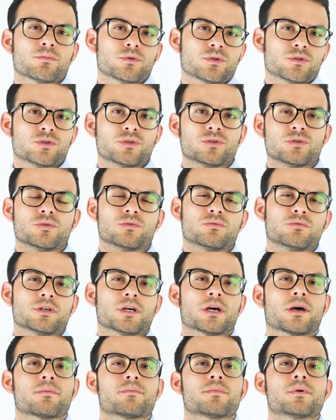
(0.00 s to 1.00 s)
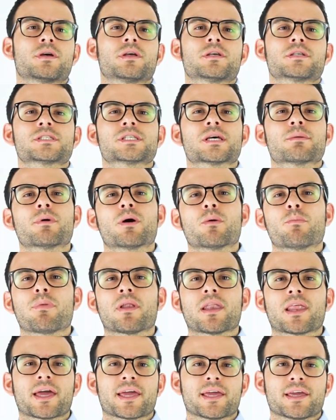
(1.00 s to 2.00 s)
to somehow
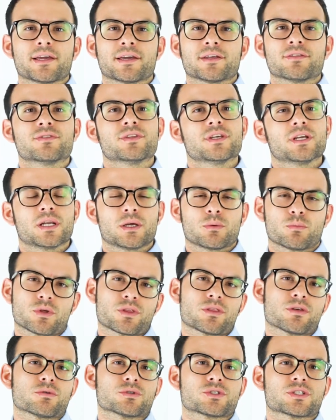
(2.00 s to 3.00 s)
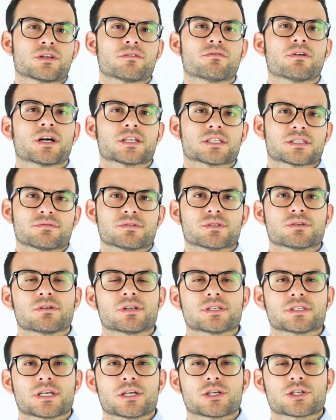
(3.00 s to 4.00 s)
playing and dealing with those advanced
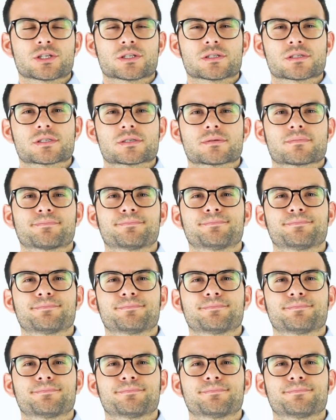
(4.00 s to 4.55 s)
visualizations.